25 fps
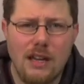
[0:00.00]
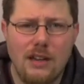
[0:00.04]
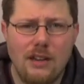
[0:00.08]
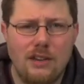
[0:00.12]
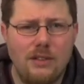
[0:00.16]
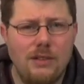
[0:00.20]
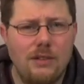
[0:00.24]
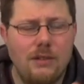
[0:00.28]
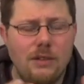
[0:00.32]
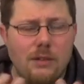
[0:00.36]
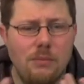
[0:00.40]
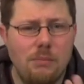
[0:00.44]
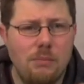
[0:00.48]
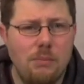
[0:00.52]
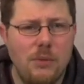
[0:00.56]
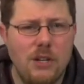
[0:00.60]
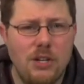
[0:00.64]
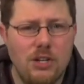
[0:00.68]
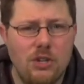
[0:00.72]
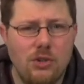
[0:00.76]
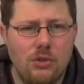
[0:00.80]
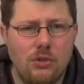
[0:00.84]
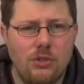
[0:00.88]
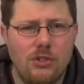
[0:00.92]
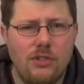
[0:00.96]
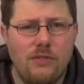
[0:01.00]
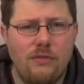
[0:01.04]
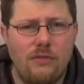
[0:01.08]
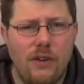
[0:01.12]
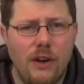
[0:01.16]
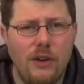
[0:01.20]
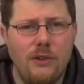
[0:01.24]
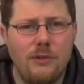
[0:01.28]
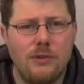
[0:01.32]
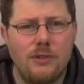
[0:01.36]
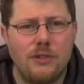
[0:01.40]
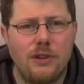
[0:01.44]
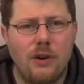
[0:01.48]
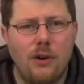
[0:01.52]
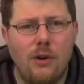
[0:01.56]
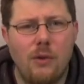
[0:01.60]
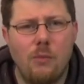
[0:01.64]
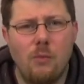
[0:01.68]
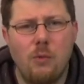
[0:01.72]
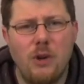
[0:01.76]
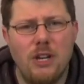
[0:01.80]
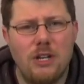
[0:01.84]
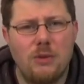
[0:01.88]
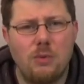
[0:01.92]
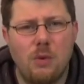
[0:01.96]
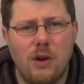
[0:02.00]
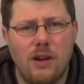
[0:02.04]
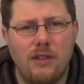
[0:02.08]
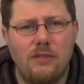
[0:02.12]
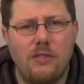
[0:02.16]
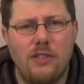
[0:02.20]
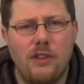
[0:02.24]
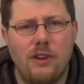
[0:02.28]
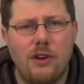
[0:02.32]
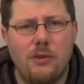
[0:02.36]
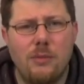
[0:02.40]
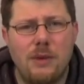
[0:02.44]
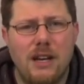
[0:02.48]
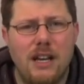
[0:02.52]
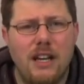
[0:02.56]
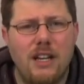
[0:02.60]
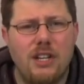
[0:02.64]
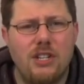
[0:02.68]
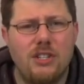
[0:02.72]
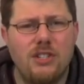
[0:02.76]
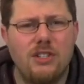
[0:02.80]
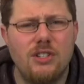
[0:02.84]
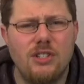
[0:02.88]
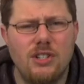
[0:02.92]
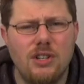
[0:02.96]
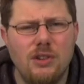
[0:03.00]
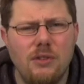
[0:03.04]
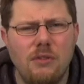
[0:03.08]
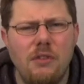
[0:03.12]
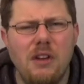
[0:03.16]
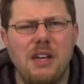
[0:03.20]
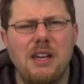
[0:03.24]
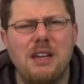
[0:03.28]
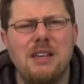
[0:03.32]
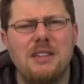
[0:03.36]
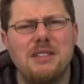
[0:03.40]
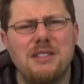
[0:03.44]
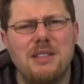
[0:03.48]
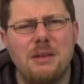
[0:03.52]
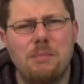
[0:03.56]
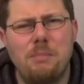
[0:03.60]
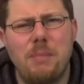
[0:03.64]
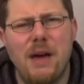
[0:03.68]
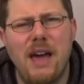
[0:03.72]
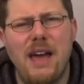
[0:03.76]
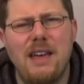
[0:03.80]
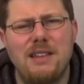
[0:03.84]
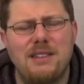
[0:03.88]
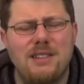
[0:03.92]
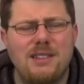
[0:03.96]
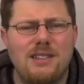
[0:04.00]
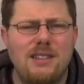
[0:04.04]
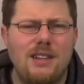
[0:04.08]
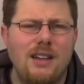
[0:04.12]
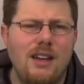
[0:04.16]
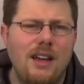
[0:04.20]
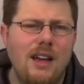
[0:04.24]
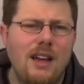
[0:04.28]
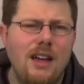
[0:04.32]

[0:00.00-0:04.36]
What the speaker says: and be sure to vote on which one of the nominations you think is the best